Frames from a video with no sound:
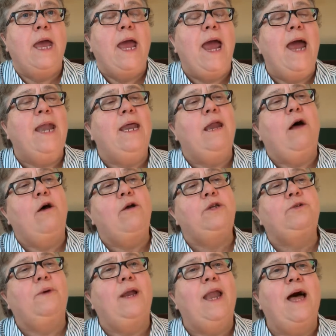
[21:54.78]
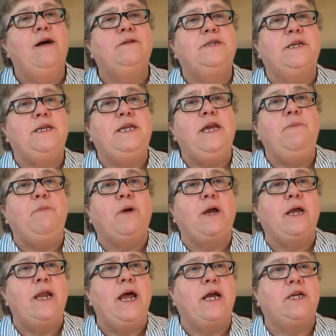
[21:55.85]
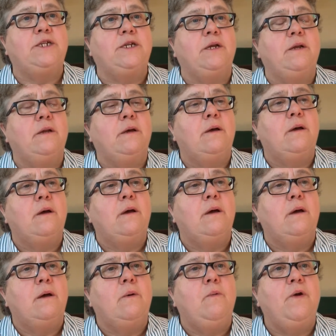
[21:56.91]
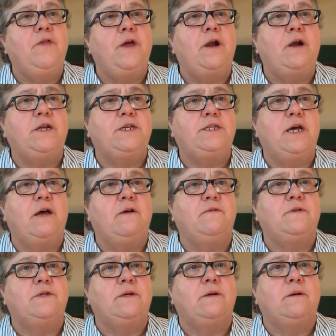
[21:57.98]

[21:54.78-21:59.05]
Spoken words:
And it also allows a deeper connection within ourselves.